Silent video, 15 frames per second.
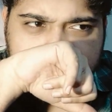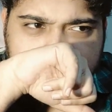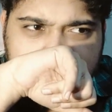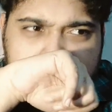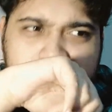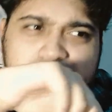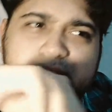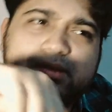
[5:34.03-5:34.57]

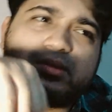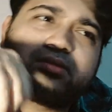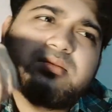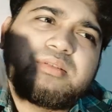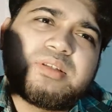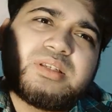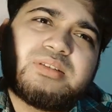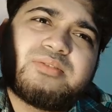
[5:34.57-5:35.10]
It
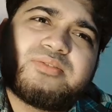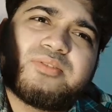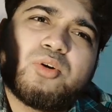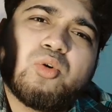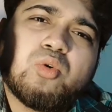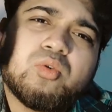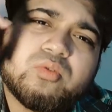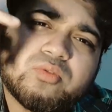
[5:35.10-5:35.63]
doesn't give
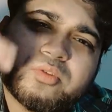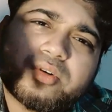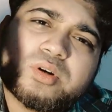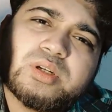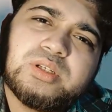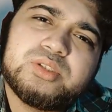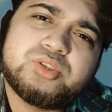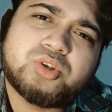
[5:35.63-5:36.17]

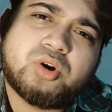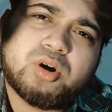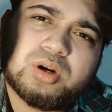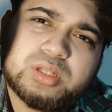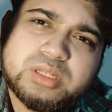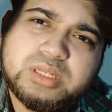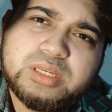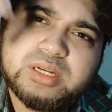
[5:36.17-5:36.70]
overly
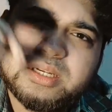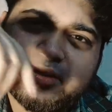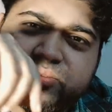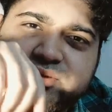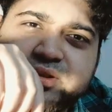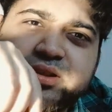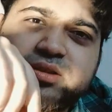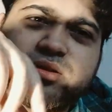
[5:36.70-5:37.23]
chocolatey kind of
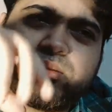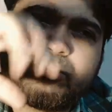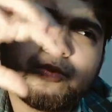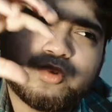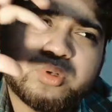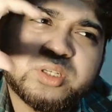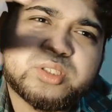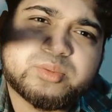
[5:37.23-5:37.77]
feel.
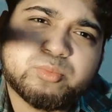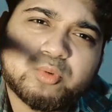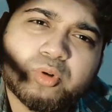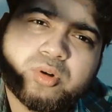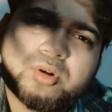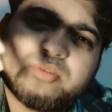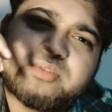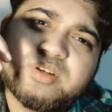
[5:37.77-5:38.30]
It's
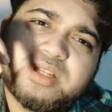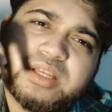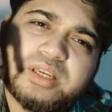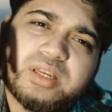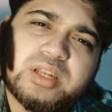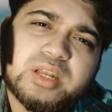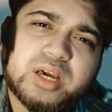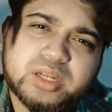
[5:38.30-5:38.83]
more of a
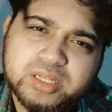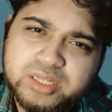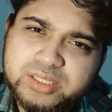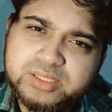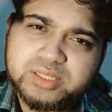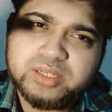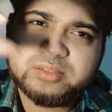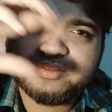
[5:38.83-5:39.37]
like a
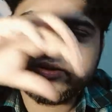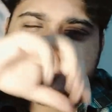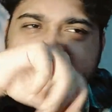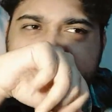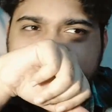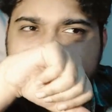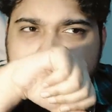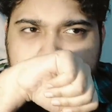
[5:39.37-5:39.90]
nuttiness kind of a
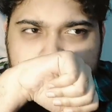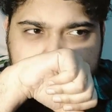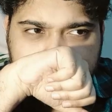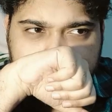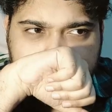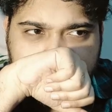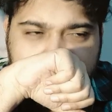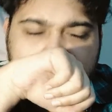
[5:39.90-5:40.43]
feel
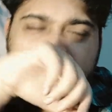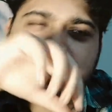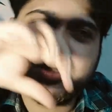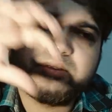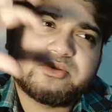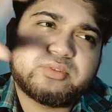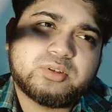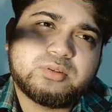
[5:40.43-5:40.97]
that you
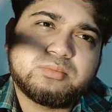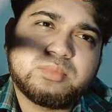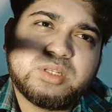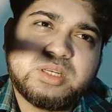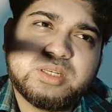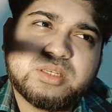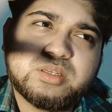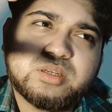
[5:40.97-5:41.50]
get from
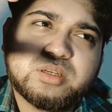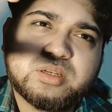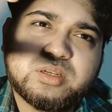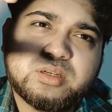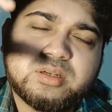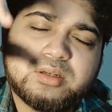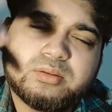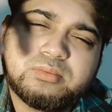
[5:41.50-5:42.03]
like
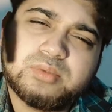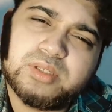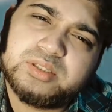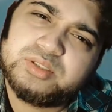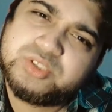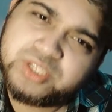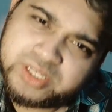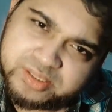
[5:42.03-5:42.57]

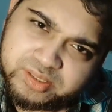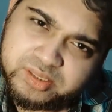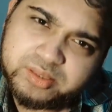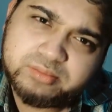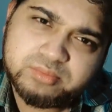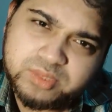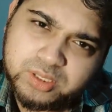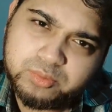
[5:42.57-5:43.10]

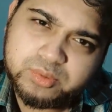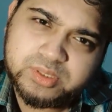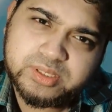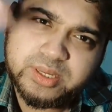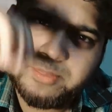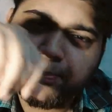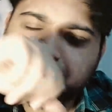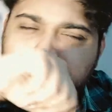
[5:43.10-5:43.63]
chestnut, I would
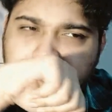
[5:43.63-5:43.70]
say.